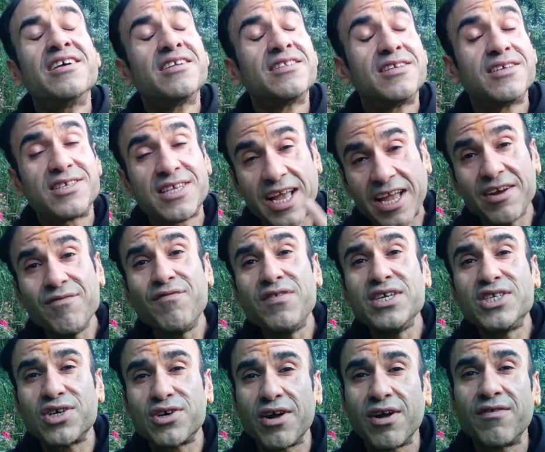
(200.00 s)
The second
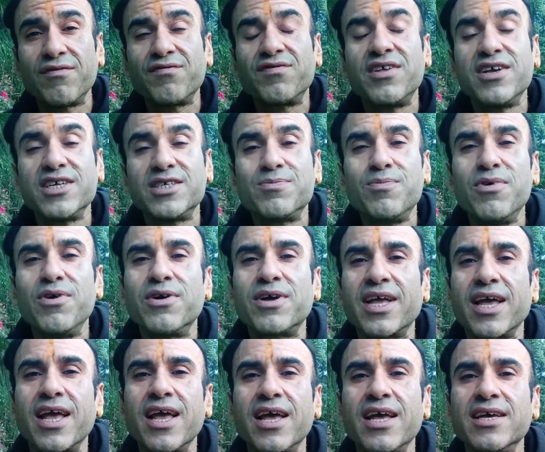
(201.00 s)
feature of this
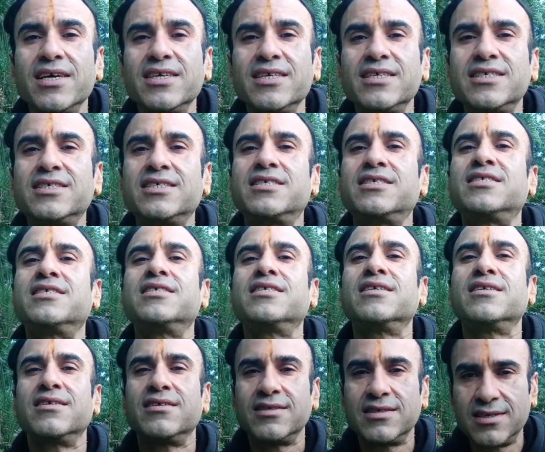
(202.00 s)
book is
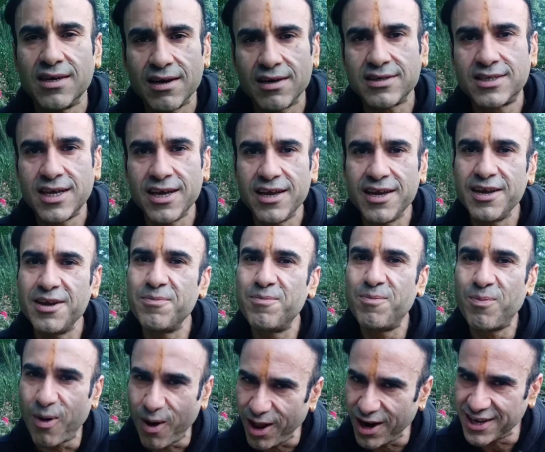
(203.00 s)
dirty
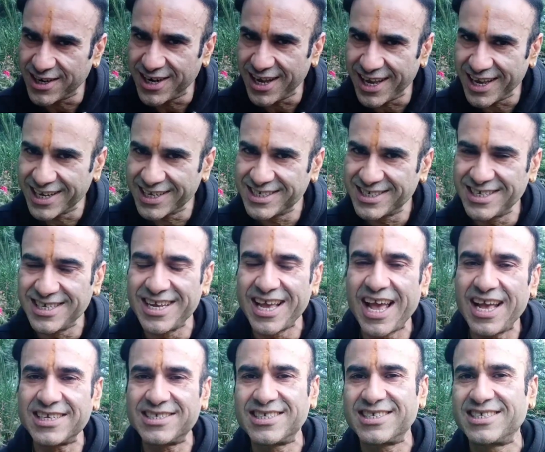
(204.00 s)
politics.
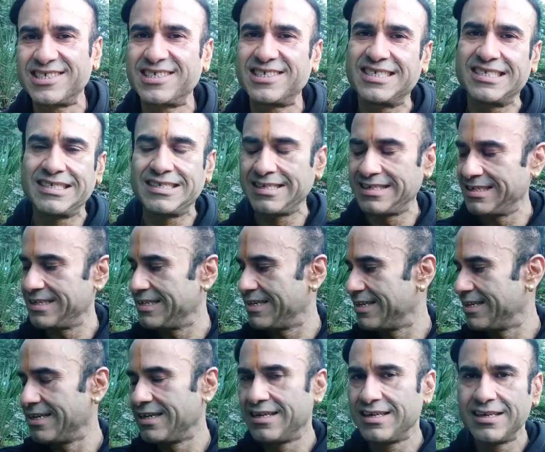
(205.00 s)
Yes.
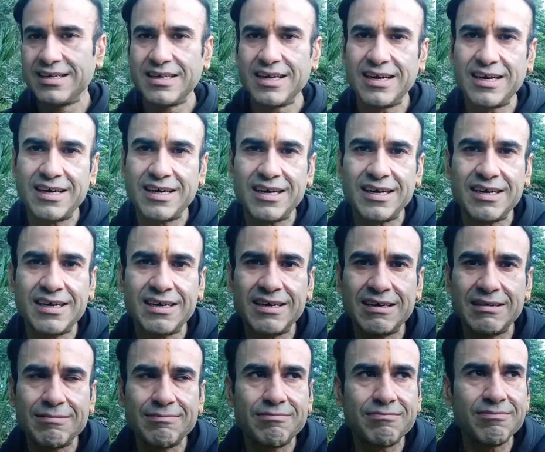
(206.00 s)

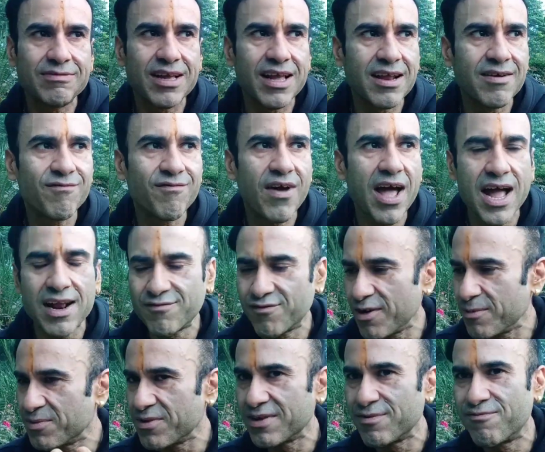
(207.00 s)
In fact,
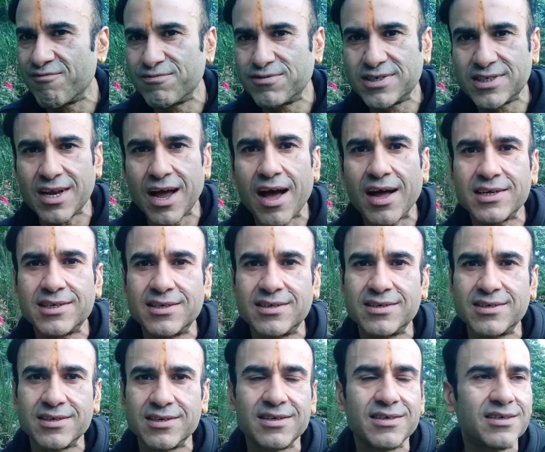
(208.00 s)
from the start
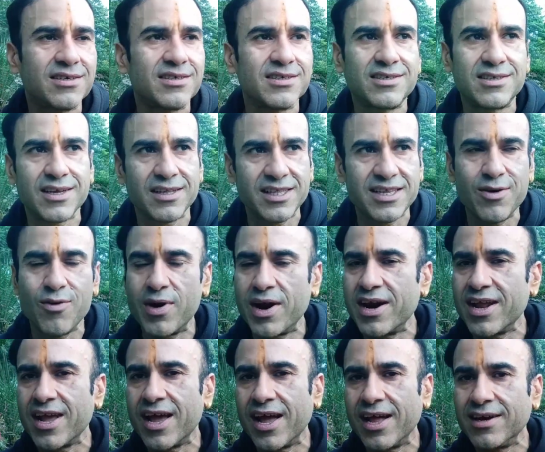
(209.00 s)
till the
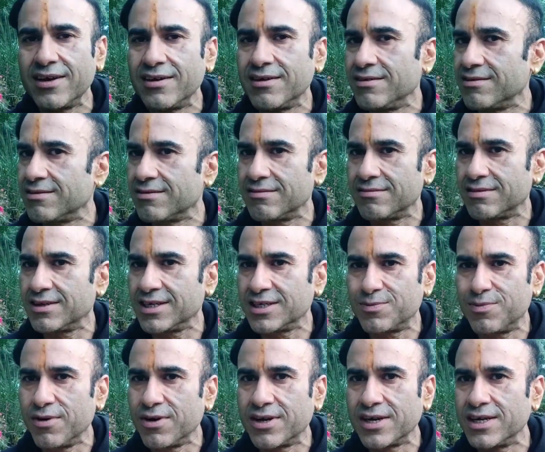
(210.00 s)
very end, this
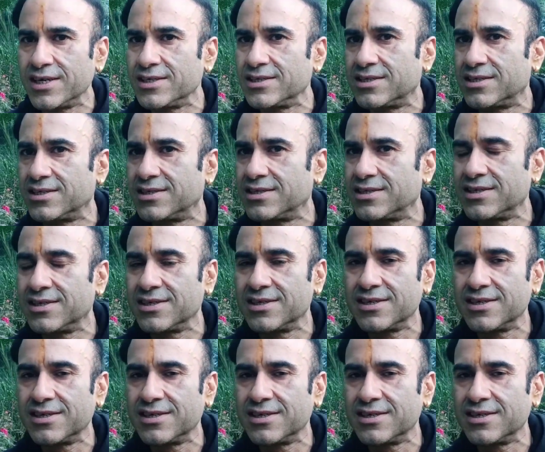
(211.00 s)
book is,